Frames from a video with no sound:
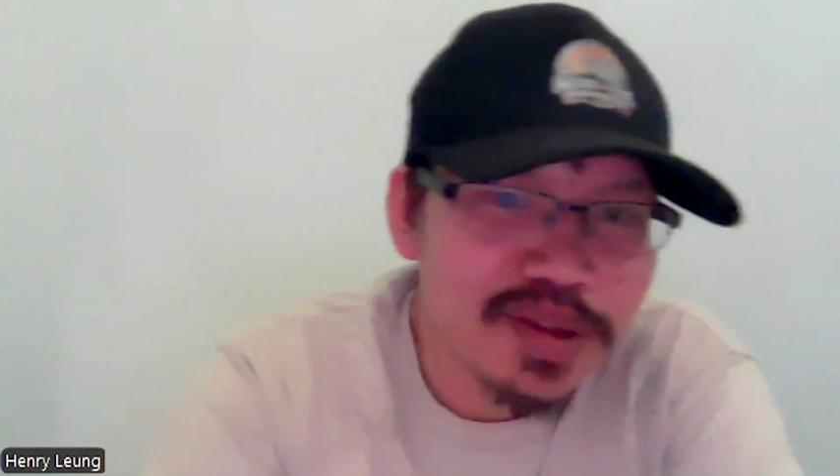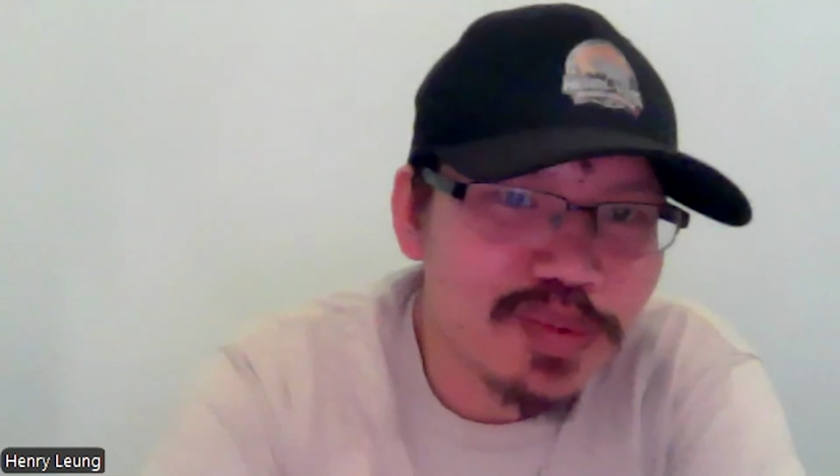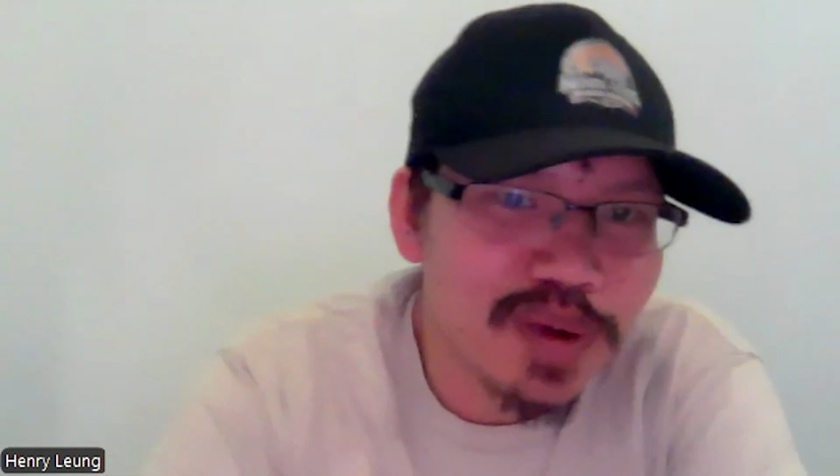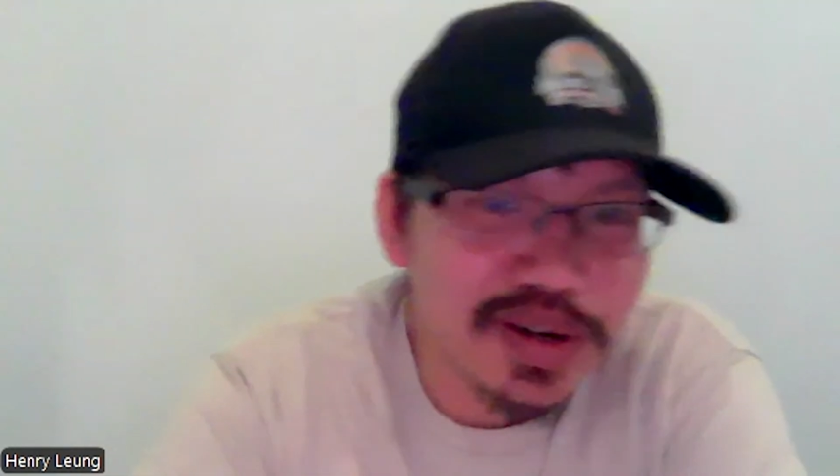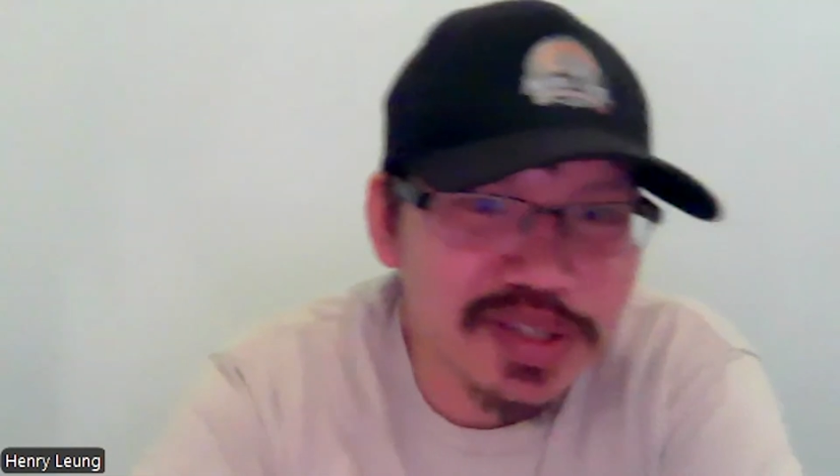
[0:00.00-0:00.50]

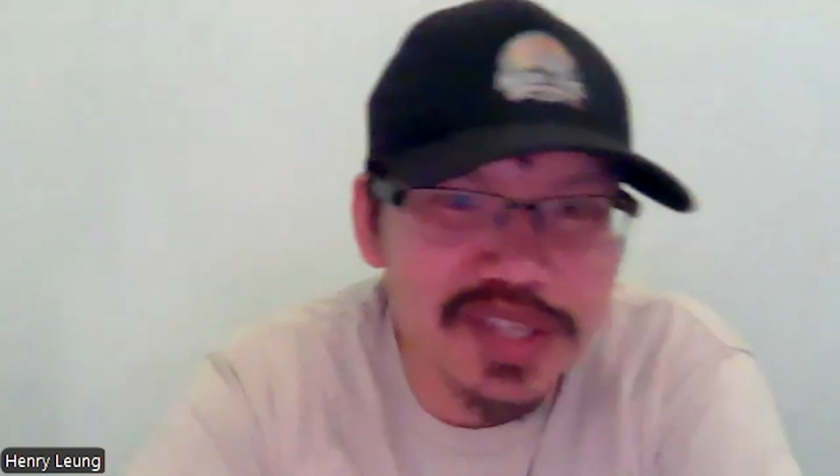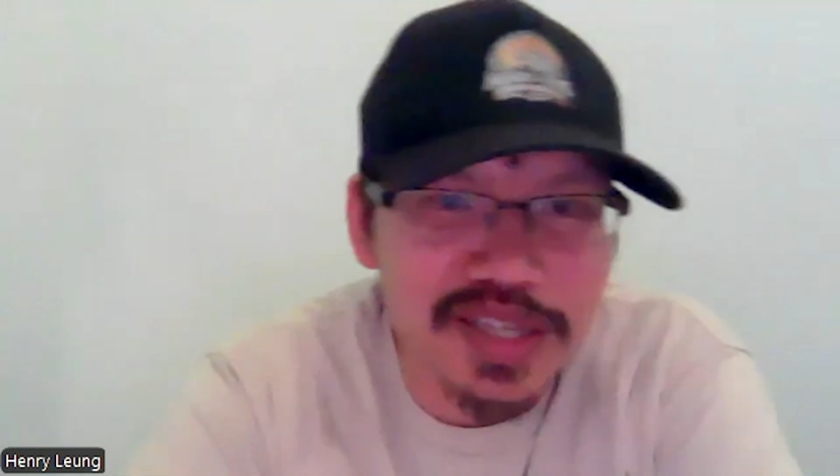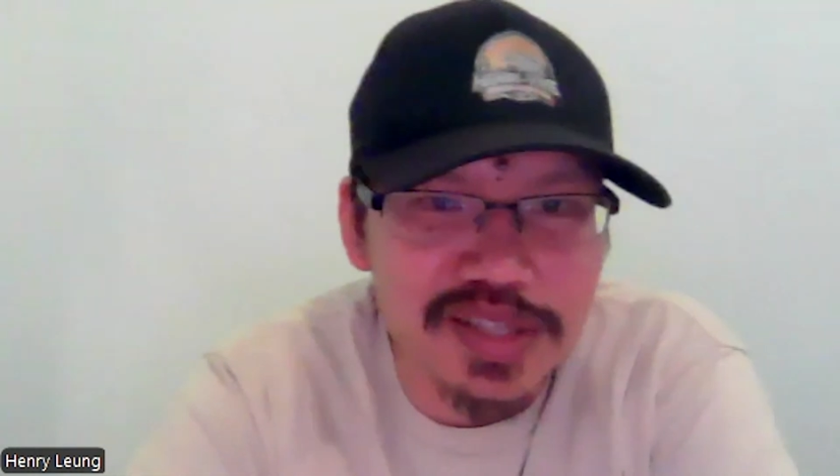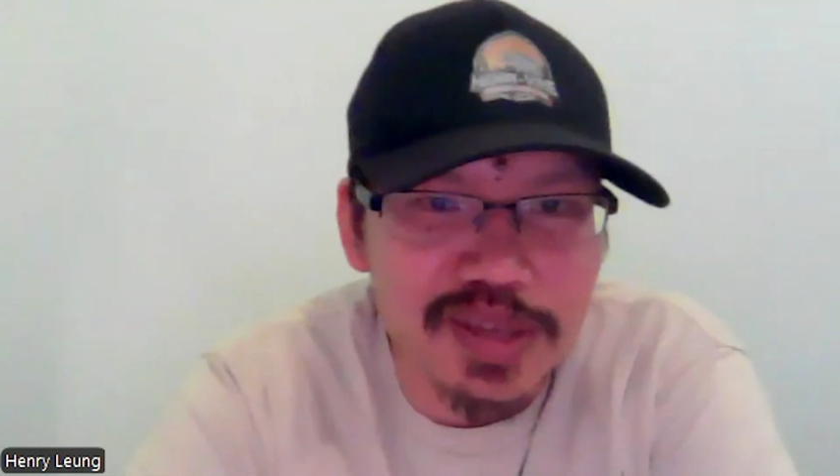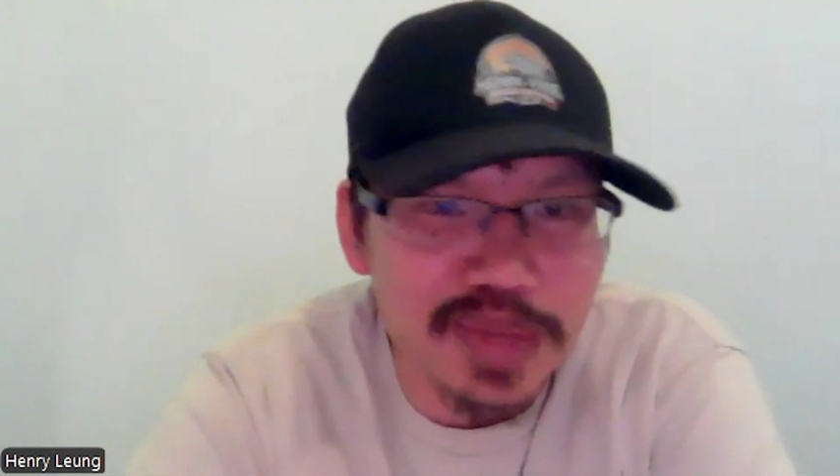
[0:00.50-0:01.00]
water
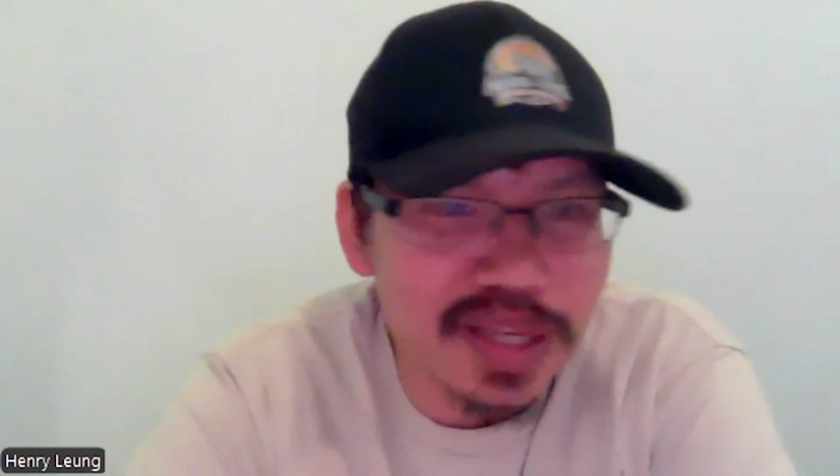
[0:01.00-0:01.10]
system.